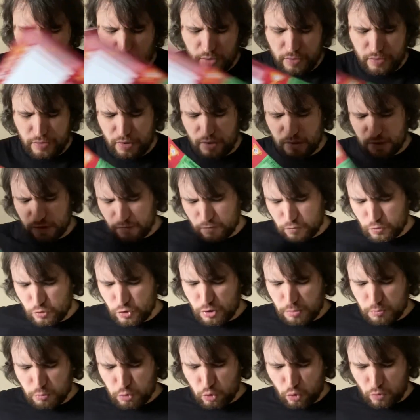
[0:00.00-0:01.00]
think it's for
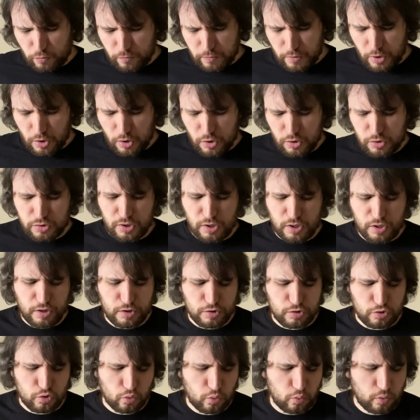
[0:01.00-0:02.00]
some sort of
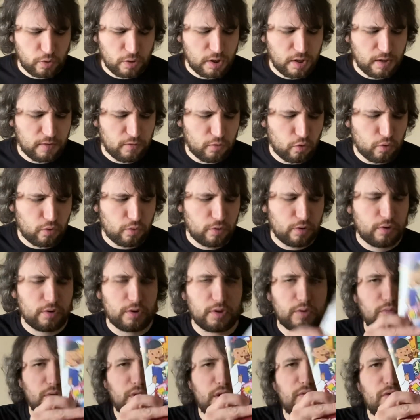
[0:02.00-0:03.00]
contest or whatever.
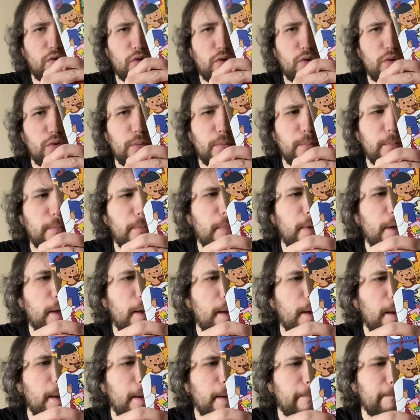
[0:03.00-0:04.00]
And we have our
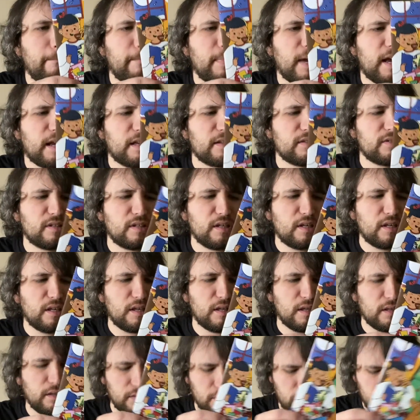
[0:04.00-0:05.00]

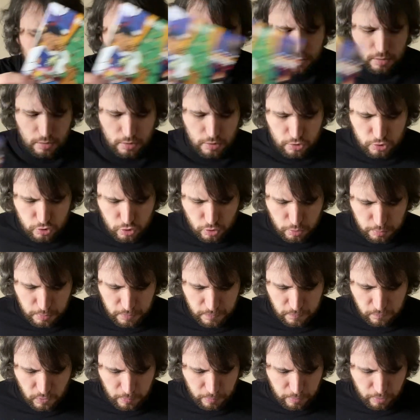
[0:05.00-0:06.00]
magazine, so I'll be
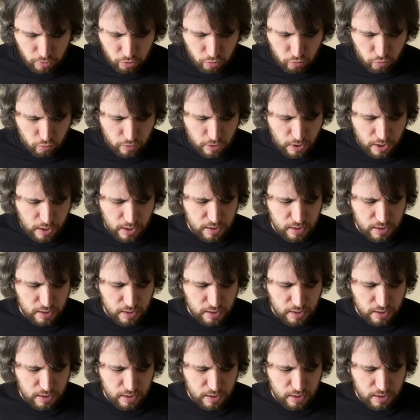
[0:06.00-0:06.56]
flipping through that